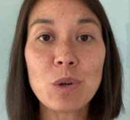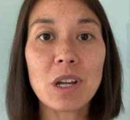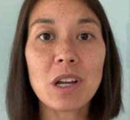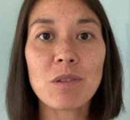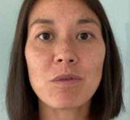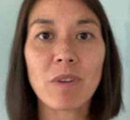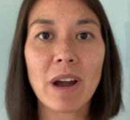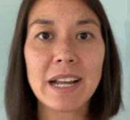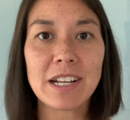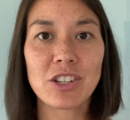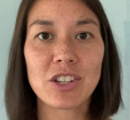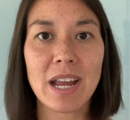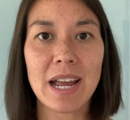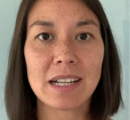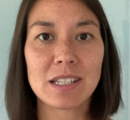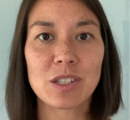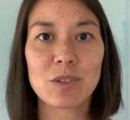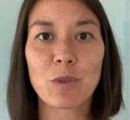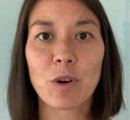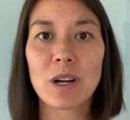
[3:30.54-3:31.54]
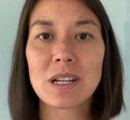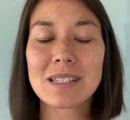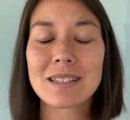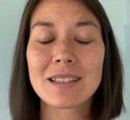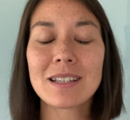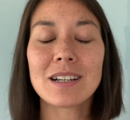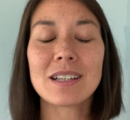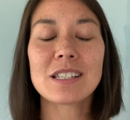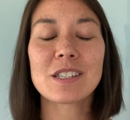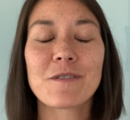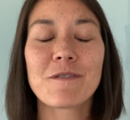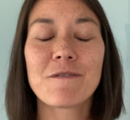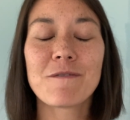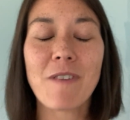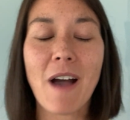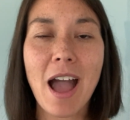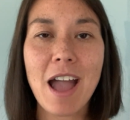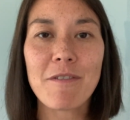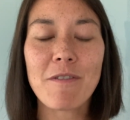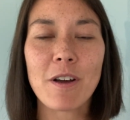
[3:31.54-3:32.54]
can write checks for as little as
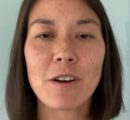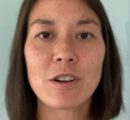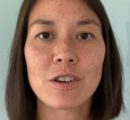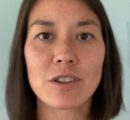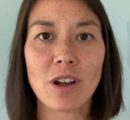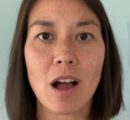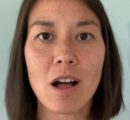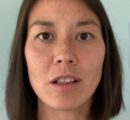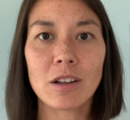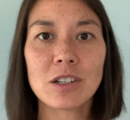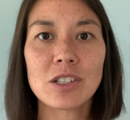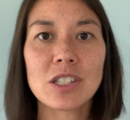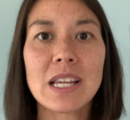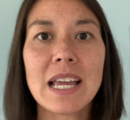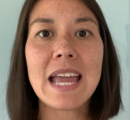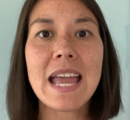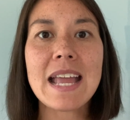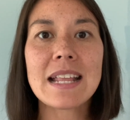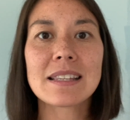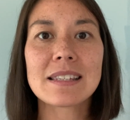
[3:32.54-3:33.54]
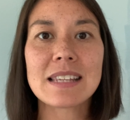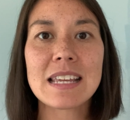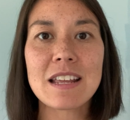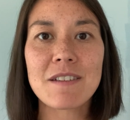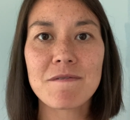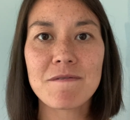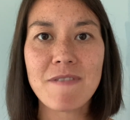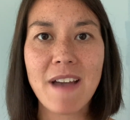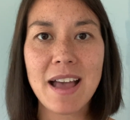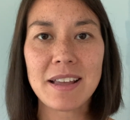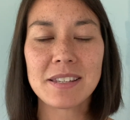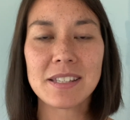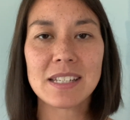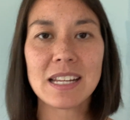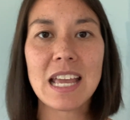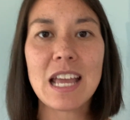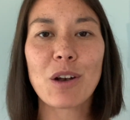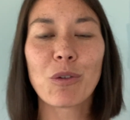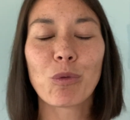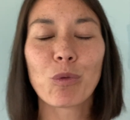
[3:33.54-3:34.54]
$500 and invest
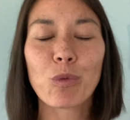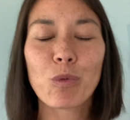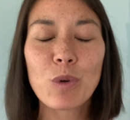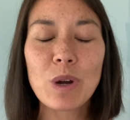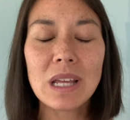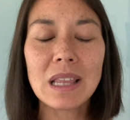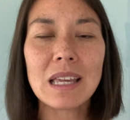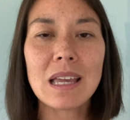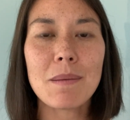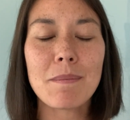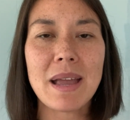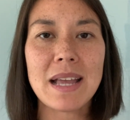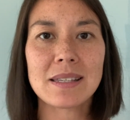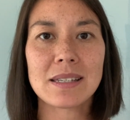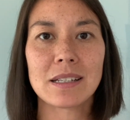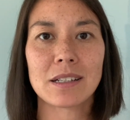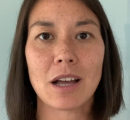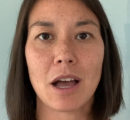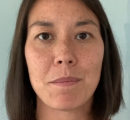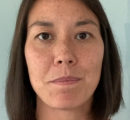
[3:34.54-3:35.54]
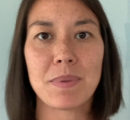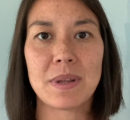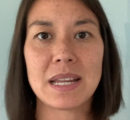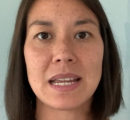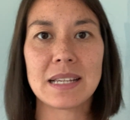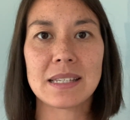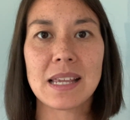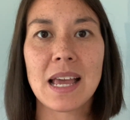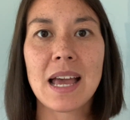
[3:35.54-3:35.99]
in really amazing companies.